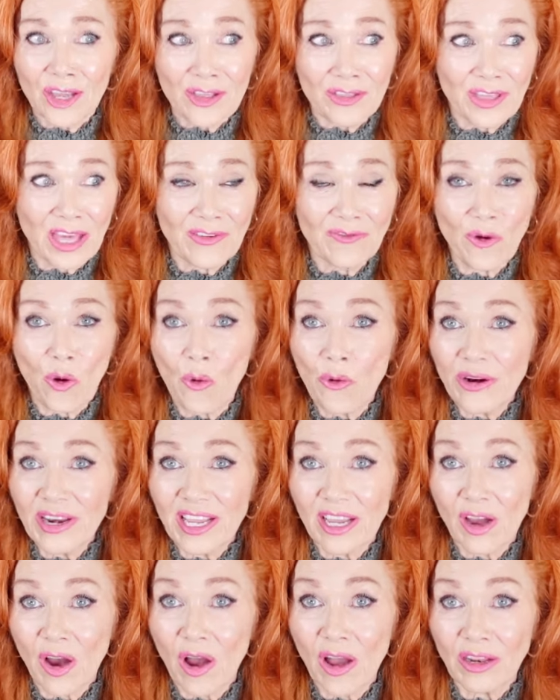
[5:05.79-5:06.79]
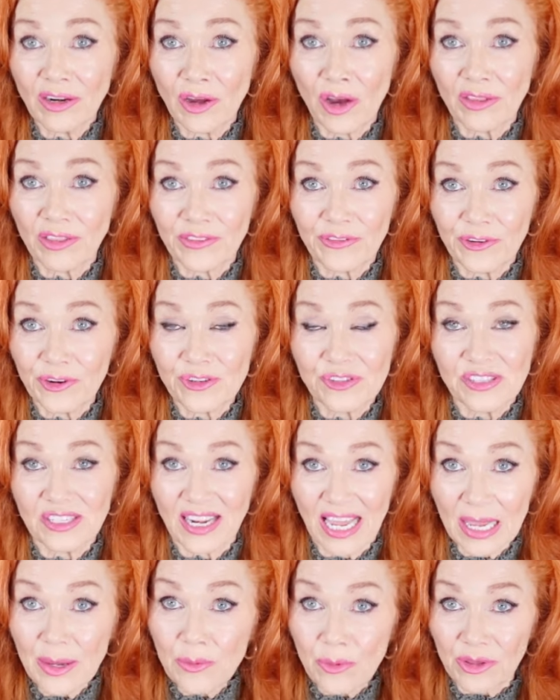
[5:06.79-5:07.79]
they've already got on the first
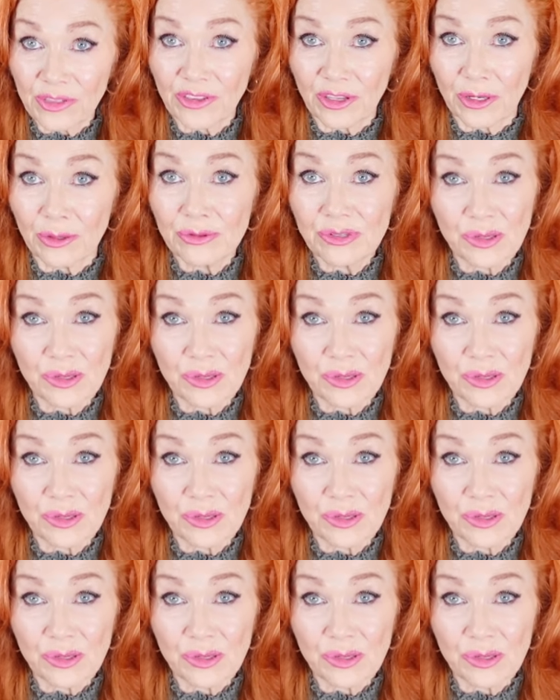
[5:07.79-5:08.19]
date with you.